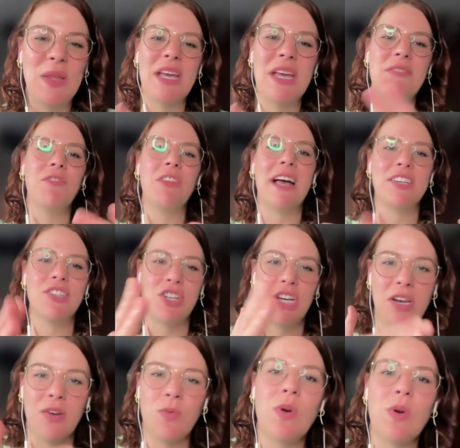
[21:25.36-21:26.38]
The
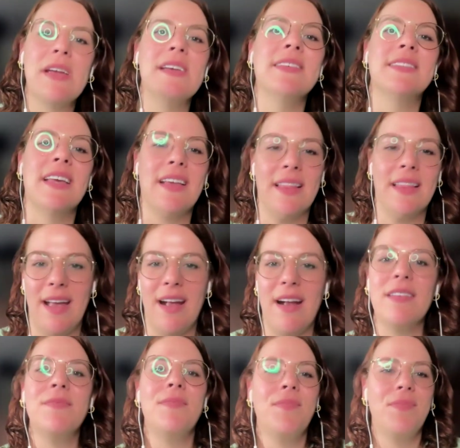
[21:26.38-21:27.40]
inflection raising
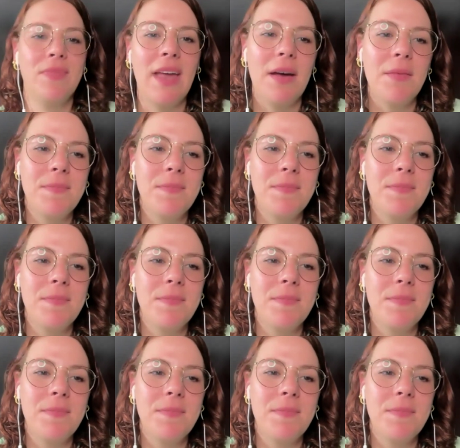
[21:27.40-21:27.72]
there. Yeah.